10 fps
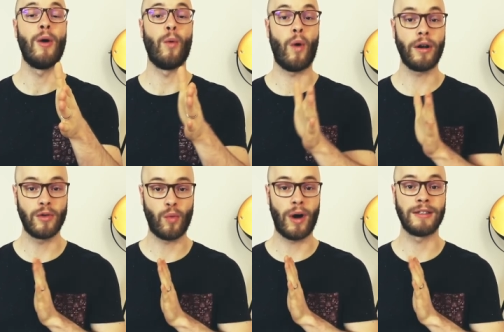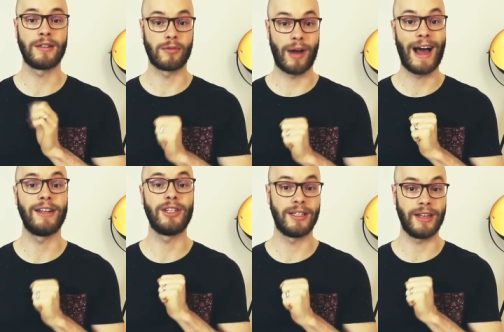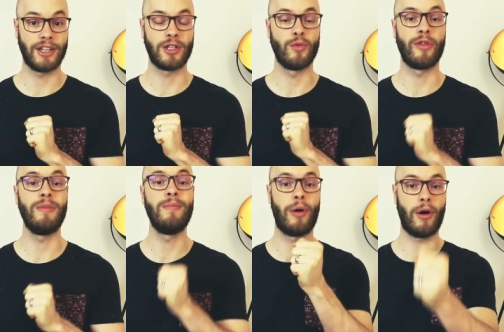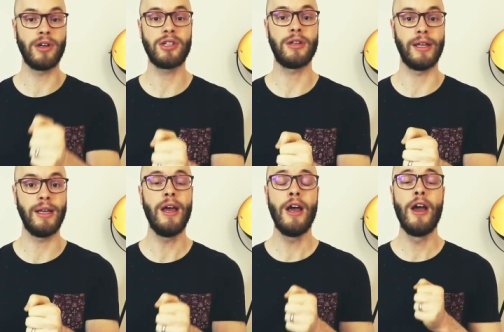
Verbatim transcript: one on one strategy session with me personally,